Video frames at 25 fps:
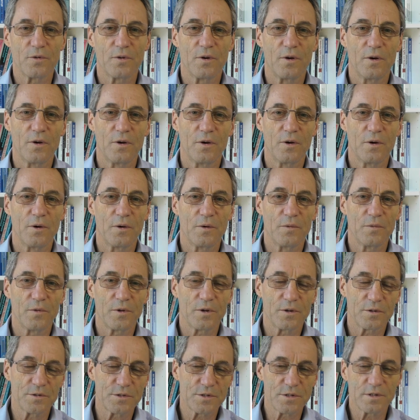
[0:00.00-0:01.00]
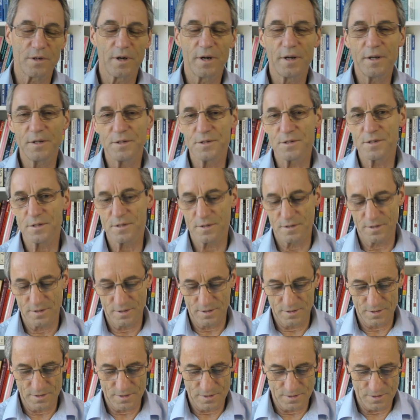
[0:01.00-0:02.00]
the constraints,
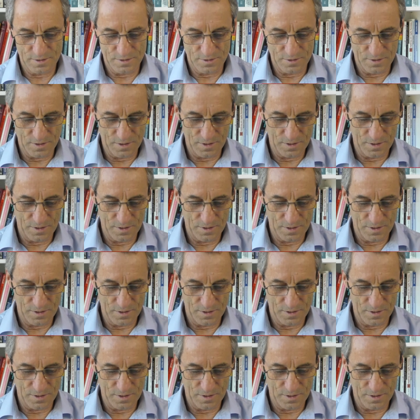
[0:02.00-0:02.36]
the